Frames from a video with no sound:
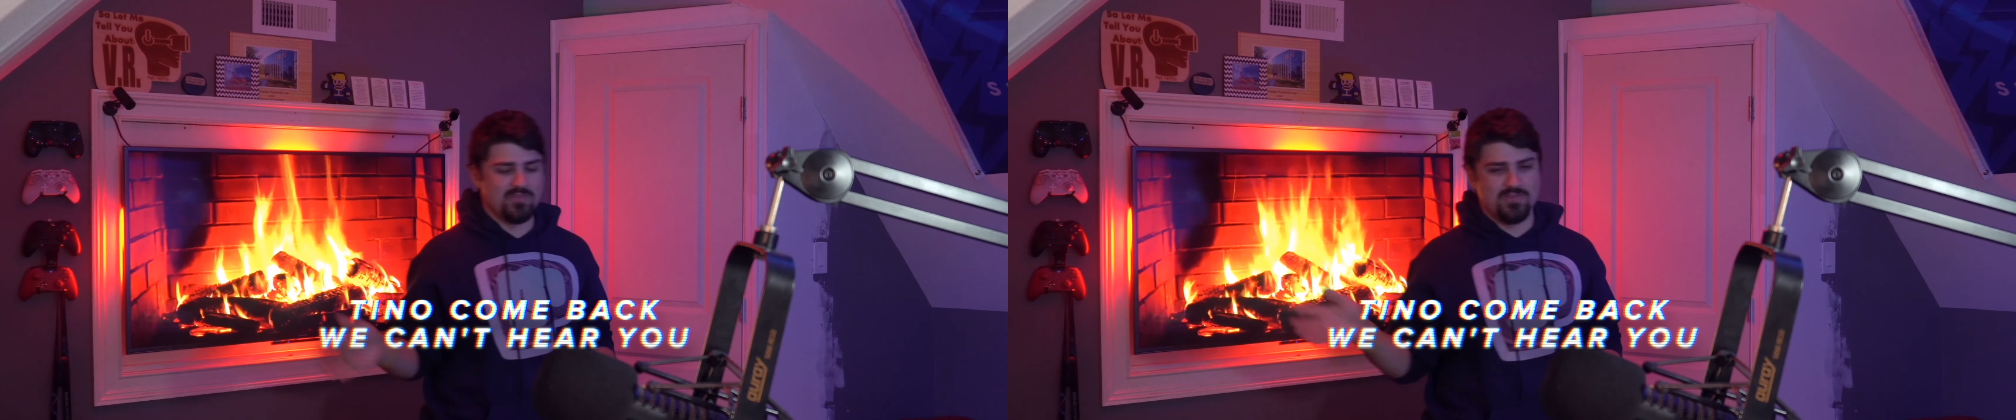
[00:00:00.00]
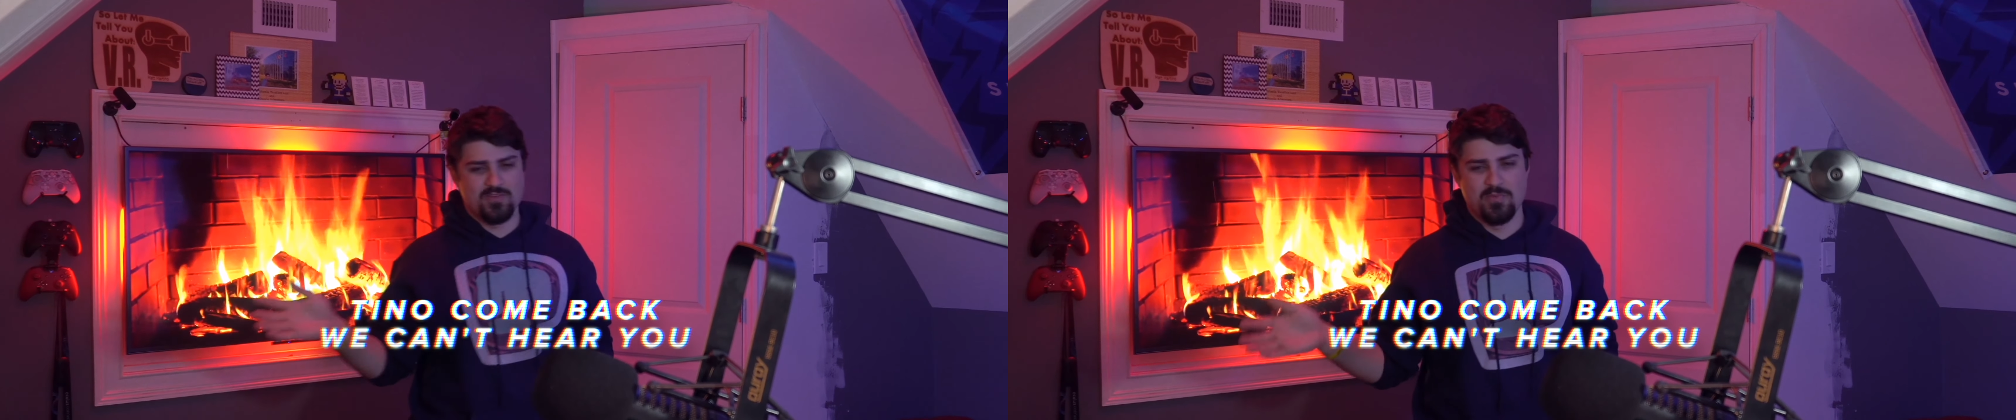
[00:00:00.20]

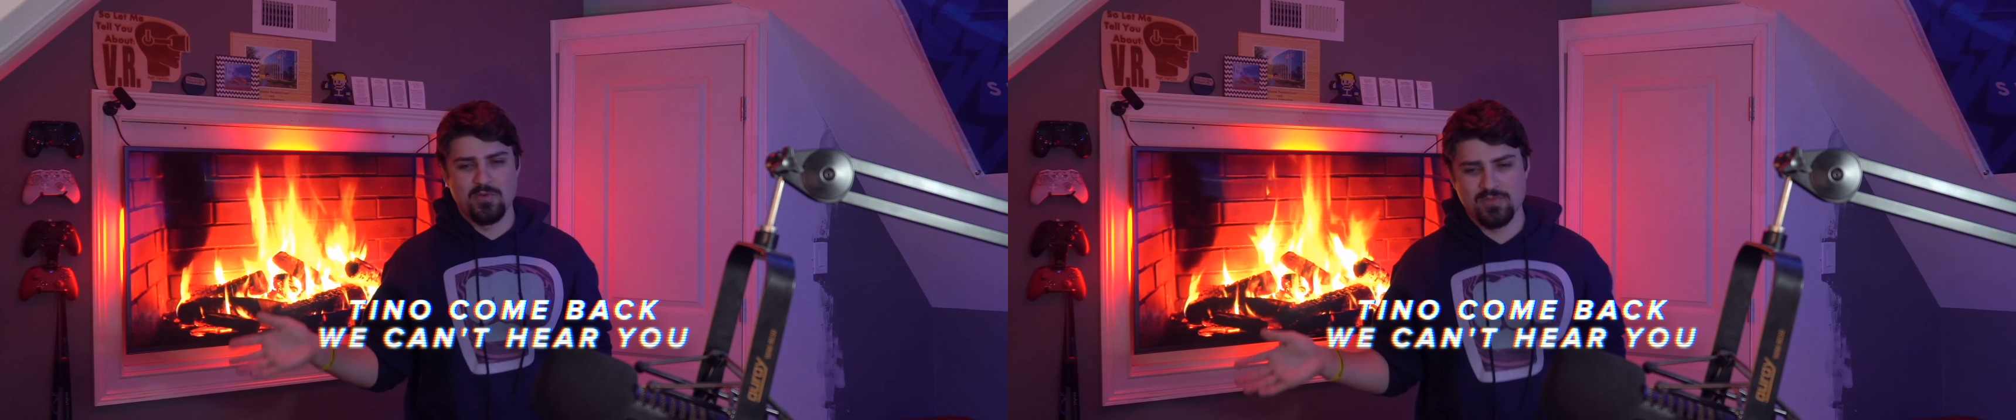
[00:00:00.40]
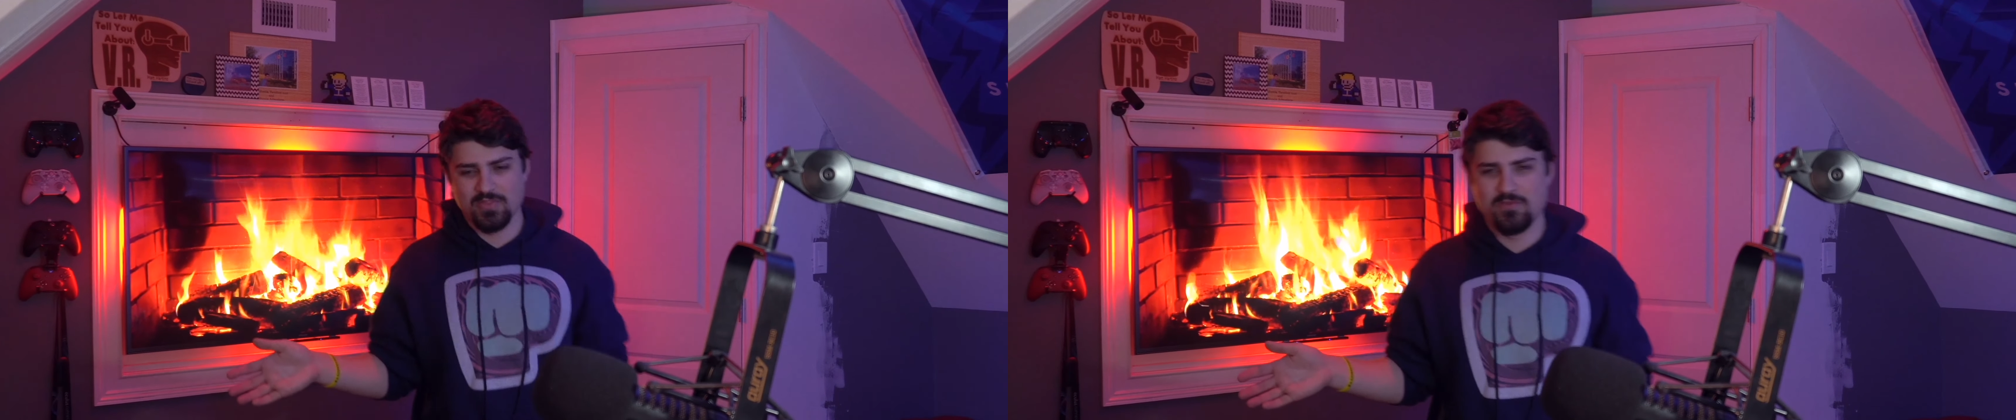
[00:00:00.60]

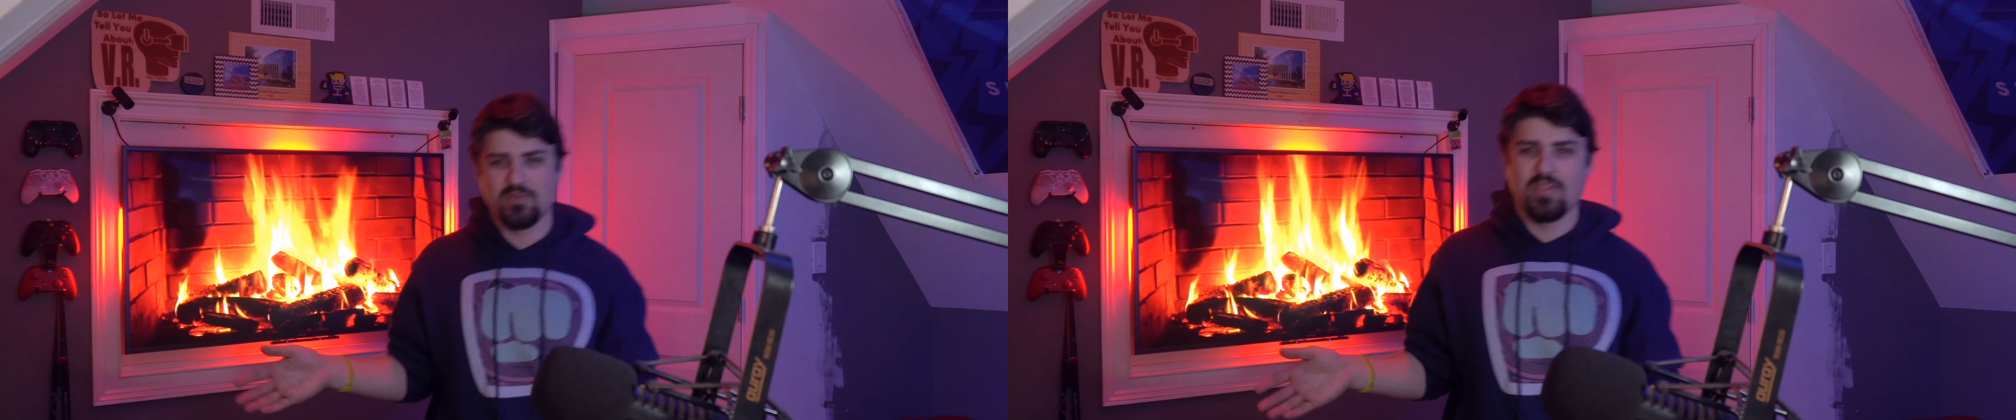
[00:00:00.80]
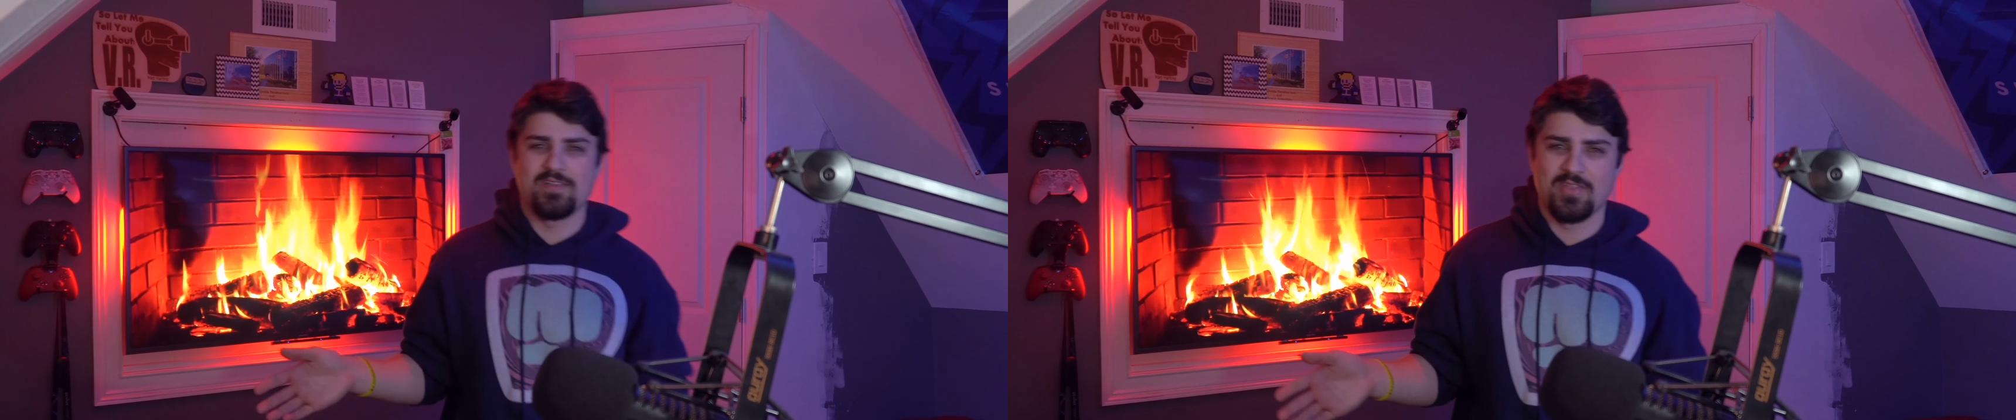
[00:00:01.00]
Supposedly we've
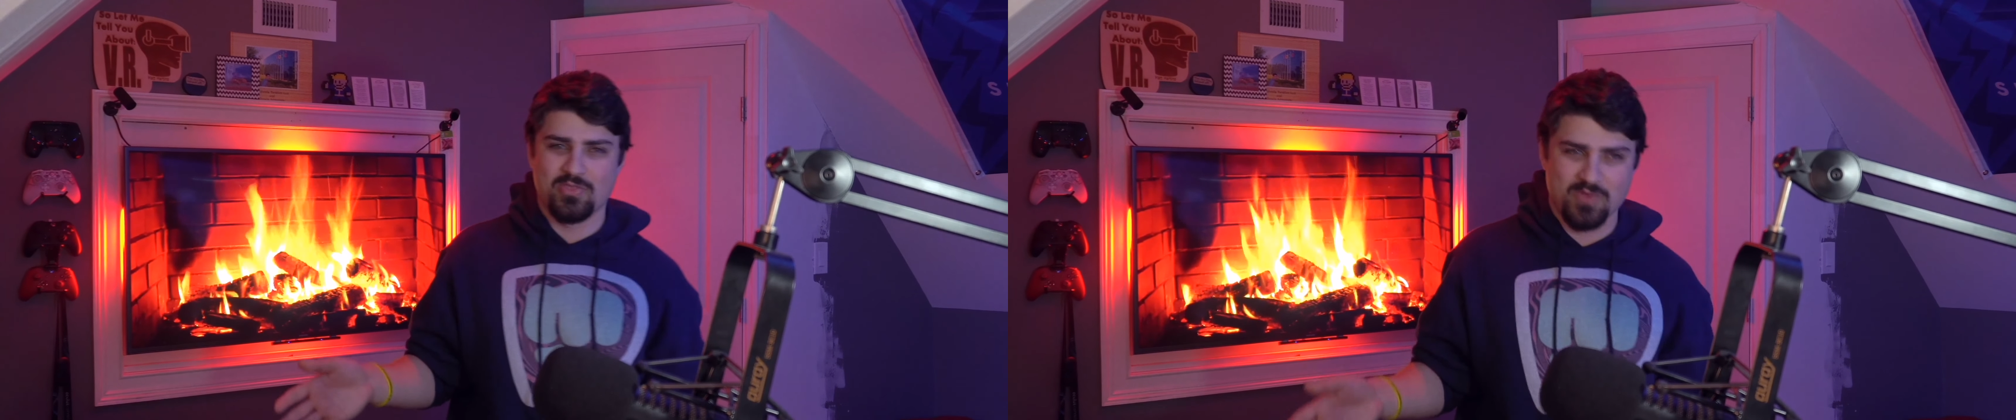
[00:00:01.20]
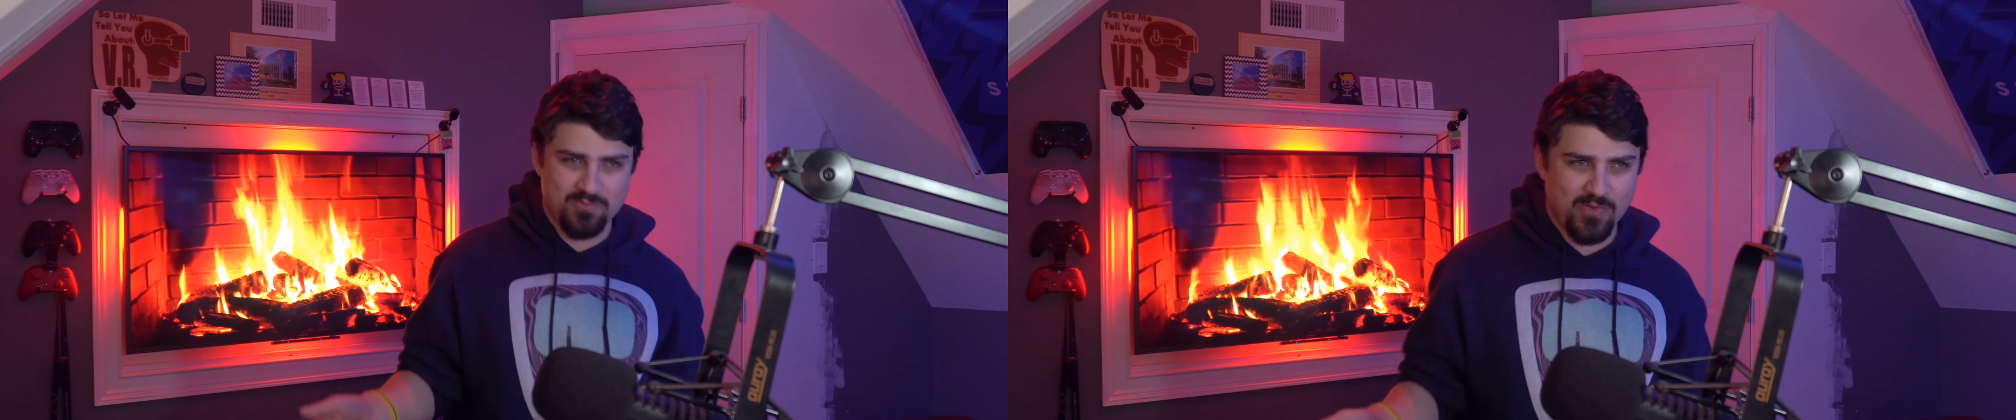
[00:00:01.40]
collected
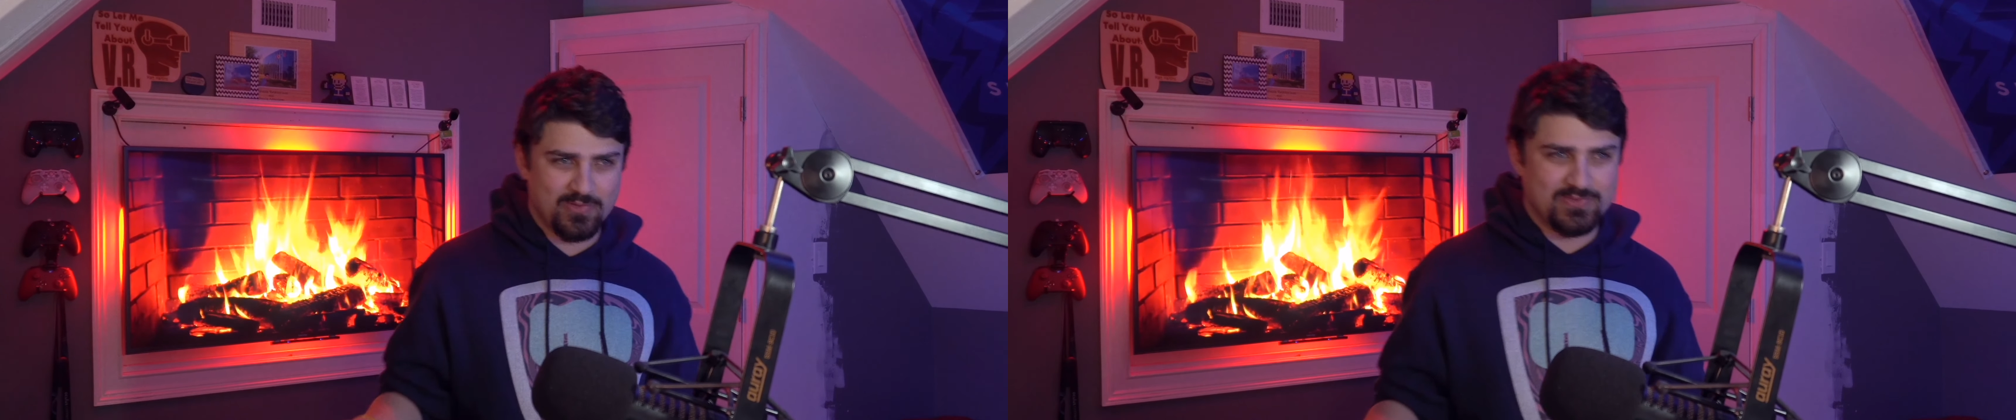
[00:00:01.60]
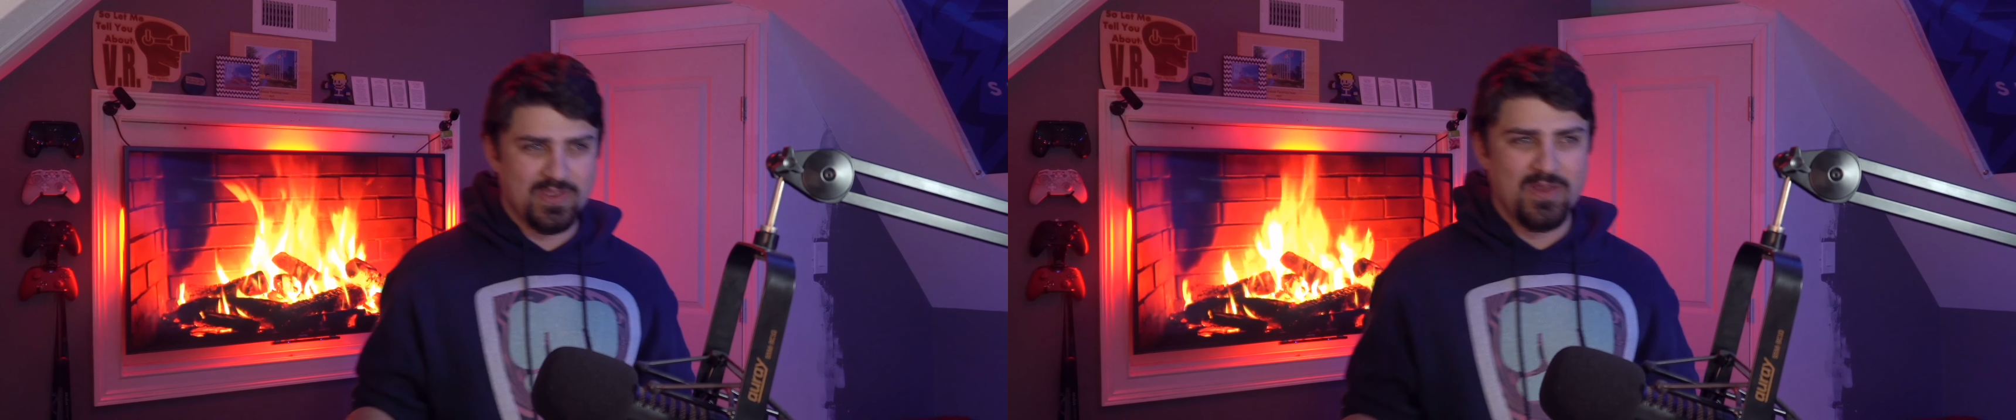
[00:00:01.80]
3
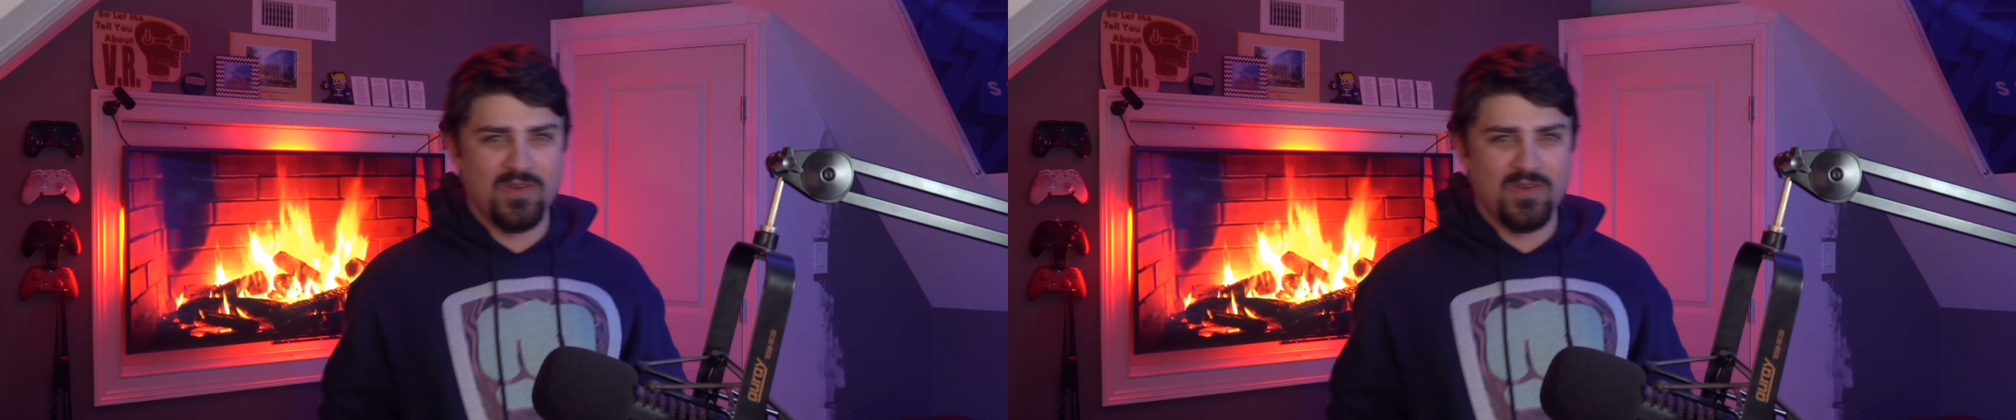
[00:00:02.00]
bolts.